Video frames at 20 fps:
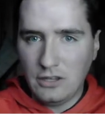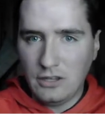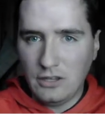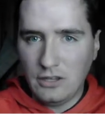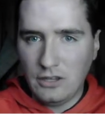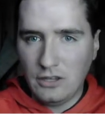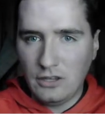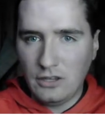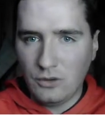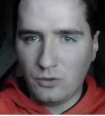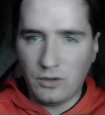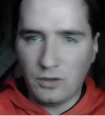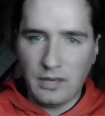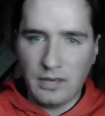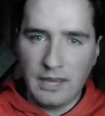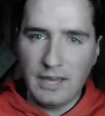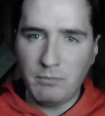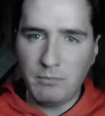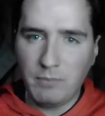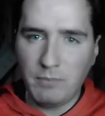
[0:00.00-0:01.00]
You
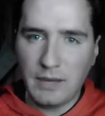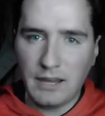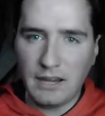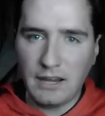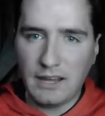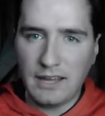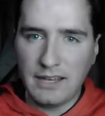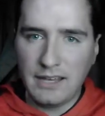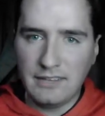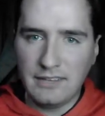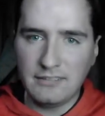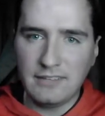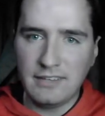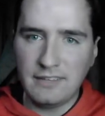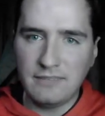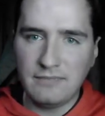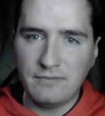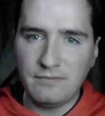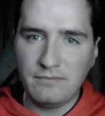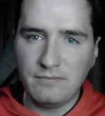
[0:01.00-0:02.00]
can penalize it,
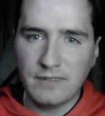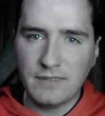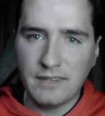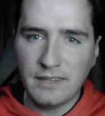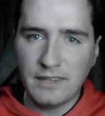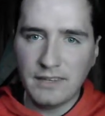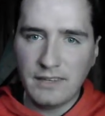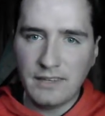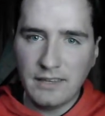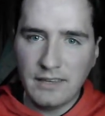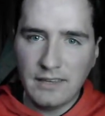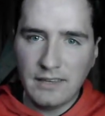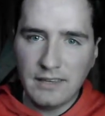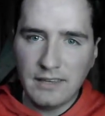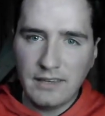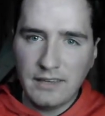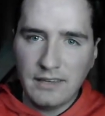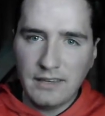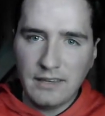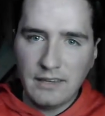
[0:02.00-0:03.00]

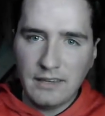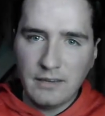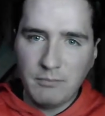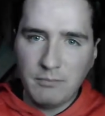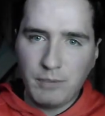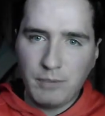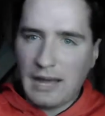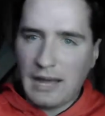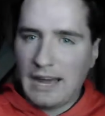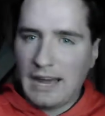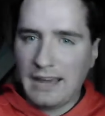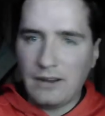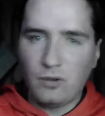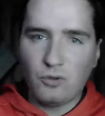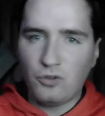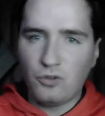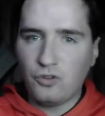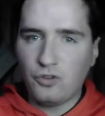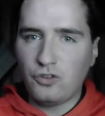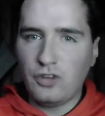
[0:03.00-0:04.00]
but I
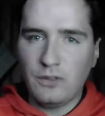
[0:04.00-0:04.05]
don't see the